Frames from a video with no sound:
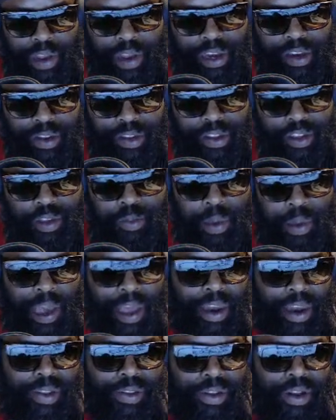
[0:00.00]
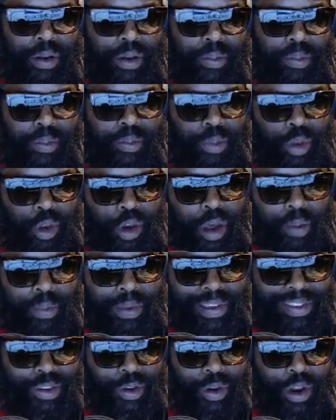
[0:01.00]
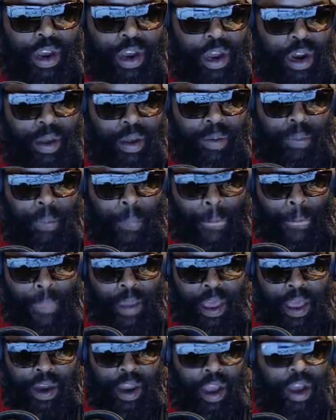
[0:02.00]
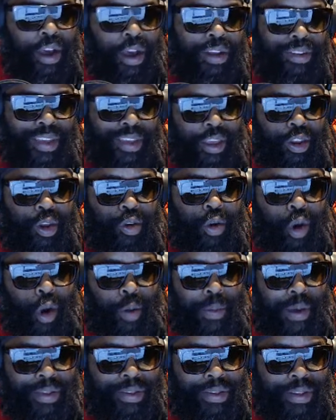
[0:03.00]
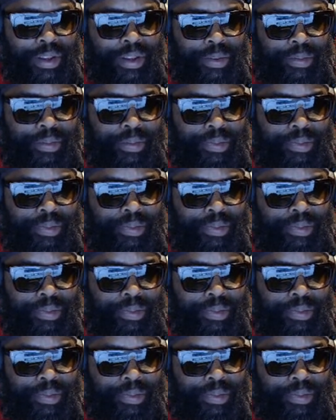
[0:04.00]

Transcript: if they just expand, that's gonna, you know what I mean? So they're gonna continue to grow, basically.